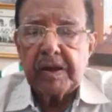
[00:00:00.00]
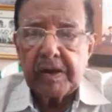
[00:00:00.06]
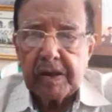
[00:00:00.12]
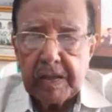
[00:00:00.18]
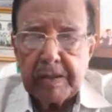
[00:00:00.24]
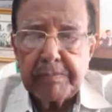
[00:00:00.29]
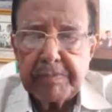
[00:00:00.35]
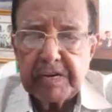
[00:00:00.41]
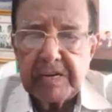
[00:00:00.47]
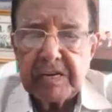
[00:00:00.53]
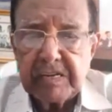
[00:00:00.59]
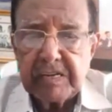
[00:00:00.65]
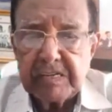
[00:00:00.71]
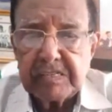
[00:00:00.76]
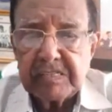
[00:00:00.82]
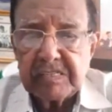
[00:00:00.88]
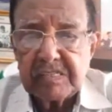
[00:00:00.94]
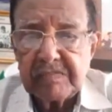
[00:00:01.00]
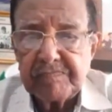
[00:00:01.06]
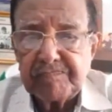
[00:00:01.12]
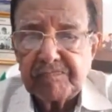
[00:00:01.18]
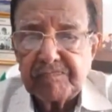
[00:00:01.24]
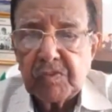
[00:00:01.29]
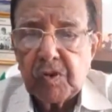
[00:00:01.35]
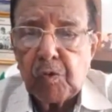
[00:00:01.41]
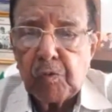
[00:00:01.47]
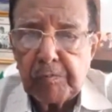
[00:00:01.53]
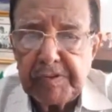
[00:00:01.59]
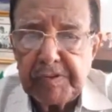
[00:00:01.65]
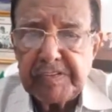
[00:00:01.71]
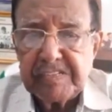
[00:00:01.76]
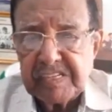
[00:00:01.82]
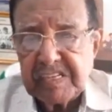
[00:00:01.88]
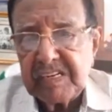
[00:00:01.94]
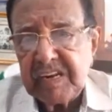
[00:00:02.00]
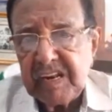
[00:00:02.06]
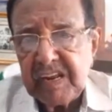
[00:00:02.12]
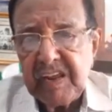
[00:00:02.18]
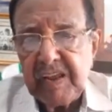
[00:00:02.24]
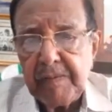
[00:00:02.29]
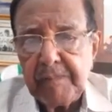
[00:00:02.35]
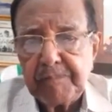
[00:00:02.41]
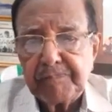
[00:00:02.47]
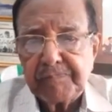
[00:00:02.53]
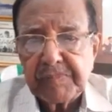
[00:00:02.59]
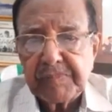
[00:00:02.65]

diabetes, obesity,